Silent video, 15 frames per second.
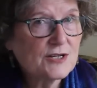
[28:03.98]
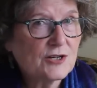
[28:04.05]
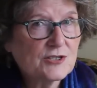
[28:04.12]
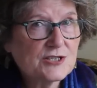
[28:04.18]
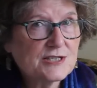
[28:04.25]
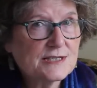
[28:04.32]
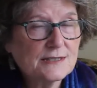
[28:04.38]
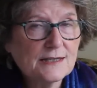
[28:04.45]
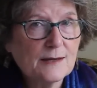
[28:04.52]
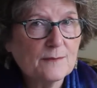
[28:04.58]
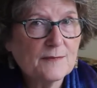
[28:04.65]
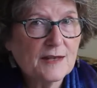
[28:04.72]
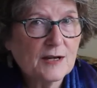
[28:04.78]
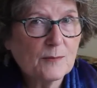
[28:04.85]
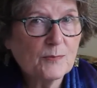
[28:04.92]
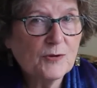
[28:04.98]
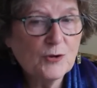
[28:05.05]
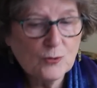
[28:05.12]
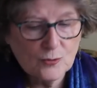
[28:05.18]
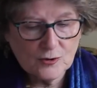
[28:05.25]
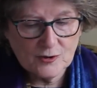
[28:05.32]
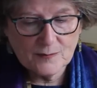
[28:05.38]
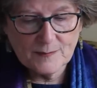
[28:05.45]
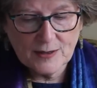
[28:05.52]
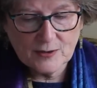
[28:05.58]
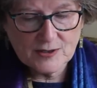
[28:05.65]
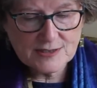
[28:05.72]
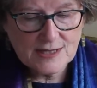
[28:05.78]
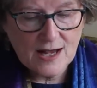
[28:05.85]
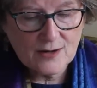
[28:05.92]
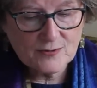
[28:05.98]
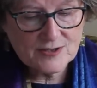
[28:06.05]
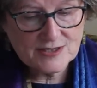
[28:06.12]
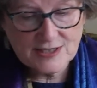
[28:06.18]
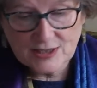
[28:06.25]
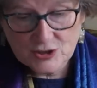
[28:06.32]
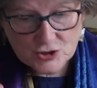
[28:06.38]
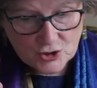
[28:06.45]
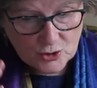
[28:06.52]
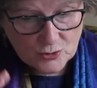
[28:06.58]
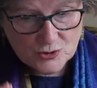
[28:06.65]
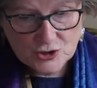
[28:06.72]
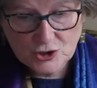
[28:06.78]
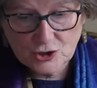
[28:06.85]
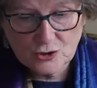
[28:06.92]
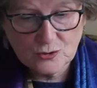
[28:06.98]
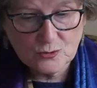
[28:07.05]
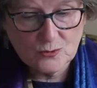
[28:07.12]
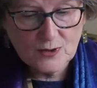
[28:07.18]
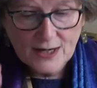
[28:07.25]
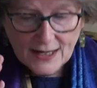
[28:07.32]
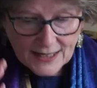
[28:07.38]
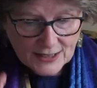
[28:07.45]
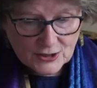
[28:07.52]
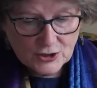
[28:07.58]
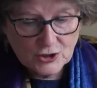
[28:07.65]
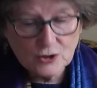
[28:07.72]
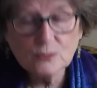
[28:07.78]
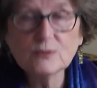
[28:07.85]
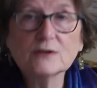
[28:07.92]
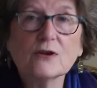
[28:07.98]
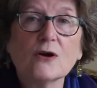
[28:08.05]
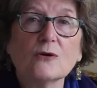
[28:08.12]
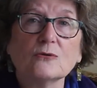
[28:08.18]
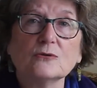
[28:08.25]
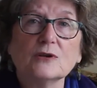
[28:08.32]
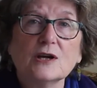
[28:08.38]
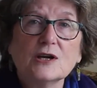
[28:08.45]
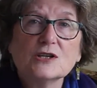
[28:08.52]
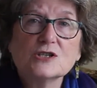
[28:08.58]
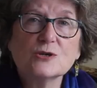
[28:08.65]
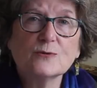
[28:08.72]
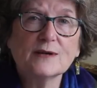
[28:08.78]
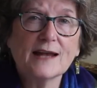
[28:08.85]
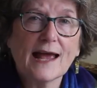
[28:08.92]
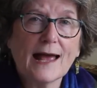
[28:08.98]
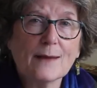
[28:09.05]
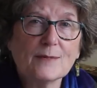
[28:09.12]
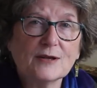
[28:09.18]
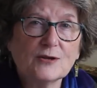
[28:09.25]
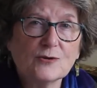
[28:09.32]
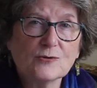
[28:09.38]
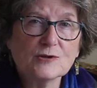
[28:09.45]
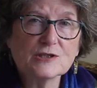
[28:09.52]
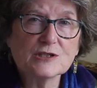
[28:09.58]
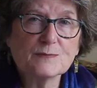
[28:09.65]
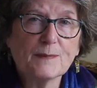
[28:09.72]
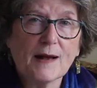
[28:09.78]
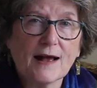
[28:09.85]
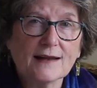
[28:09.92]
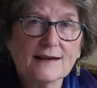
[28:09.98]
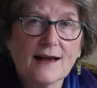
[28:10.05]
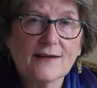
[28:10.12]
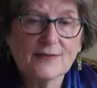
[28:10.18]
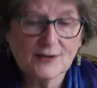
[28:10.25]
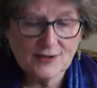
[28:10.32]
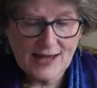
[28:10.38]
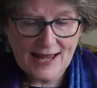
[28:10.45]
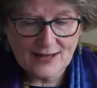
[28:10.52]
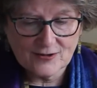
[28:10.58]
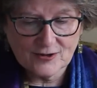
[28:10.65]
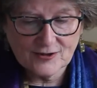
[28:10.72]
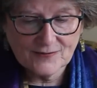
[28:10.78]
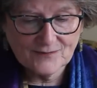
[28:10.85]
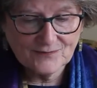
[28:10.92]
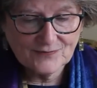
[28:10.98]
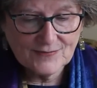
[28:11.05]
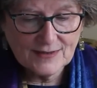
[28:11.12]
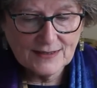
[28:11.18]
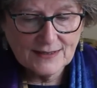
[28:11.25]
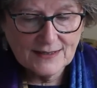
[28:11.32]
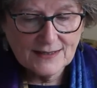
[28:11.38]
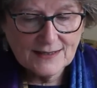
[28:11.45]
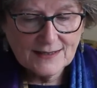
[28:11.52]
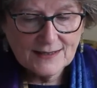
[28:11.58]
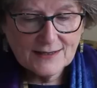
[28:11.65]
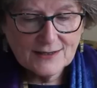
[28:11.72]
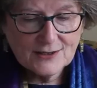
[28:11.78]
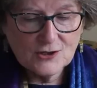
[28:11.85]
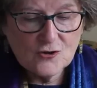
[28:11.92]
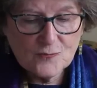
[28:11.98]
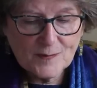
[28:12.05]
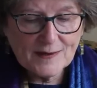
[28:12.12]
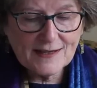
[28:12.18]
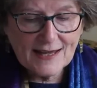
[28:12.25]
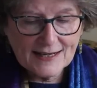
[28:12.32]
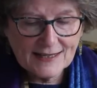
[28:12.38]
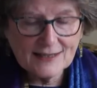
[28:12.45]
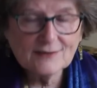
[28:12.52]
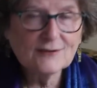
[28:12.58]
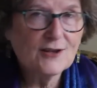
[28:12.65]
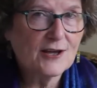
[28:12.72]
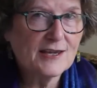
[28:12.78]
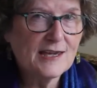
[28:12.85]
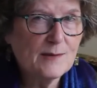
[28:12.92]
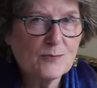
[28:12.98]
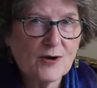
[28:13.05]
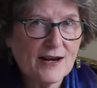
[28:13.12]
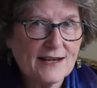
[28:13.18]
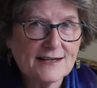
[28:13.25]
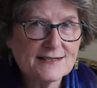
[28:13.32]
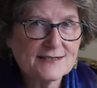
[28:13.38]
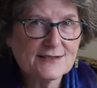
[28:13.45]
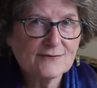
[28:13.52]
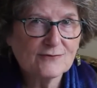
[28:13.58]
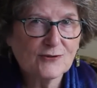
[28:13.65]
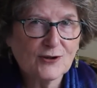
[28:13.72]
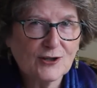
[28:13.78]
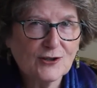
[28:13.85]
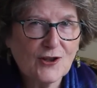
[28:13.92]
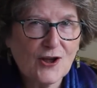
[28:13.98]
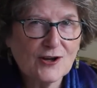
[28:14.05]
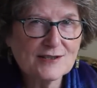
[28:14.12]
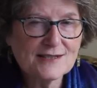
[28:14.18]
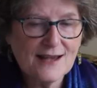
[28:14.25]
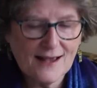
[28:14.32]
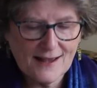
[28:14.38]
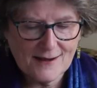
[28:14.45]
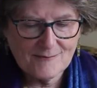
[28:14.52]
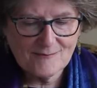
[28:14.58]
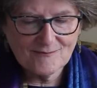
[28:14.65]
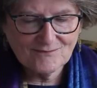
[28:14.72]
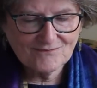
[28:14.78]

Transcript: are slim that a pure meritocracy chose you and you alone to inhabit your spot on the ladder. You've been getting lucky breaks for a long time.